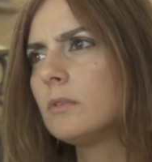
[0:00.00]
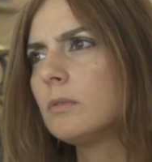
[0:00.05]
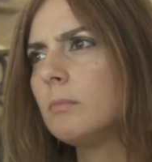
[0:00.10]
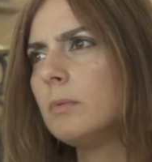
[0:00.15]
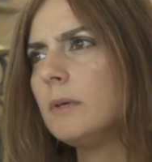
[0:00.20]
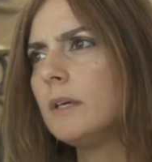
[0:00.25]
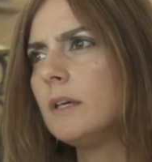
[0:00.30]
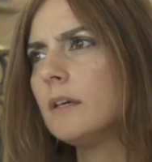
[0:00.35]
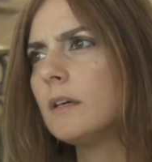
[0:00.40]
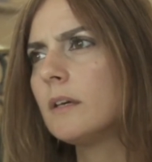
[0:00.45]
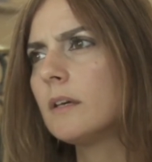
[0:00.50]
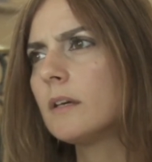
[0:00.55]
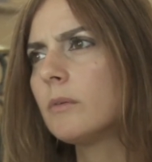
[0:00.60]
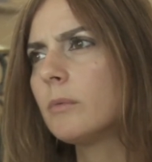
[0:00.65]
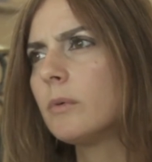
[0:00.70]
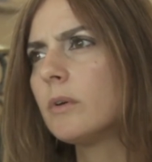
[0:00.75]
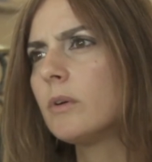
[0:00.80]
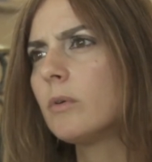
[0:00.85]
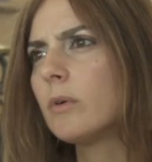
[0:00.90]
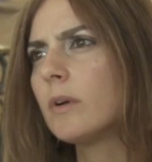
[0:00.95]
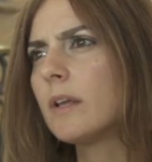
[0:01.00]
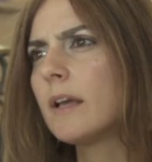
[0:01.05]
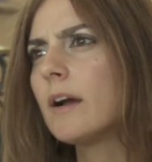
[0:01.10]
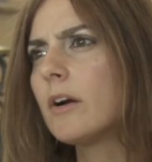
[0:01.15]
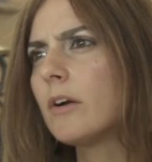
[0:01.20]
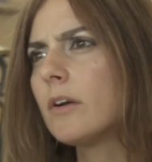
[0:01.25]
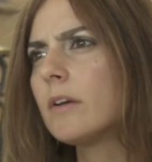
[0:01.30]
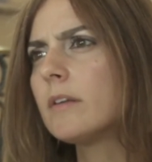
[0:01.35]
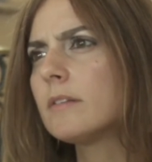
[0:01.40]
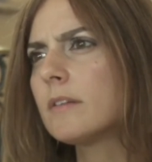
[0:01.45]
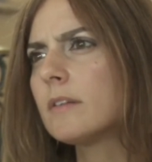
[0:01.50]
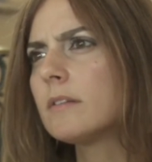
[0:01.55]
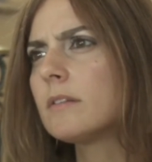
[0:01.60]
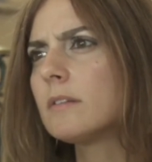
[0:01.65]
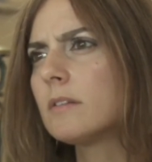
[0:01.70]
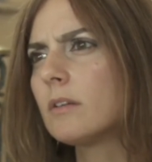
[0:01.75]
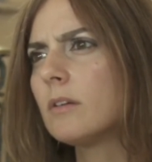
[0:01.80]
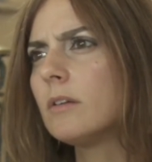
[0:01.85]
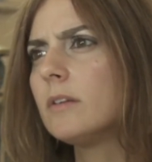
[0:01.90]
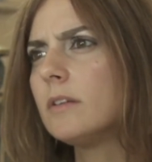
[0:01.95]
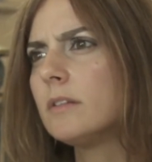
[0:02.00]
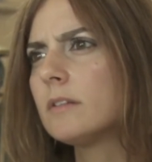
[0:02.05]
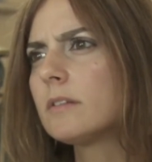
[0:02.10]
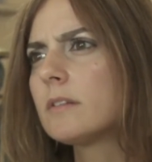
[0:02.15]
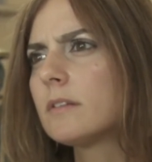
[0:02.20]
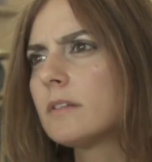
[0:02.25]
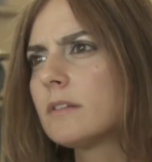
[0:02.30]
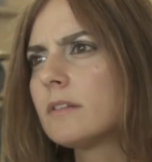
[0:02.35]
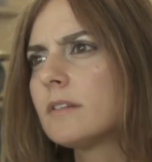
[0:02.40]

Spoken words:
being a recording artist as a soloist,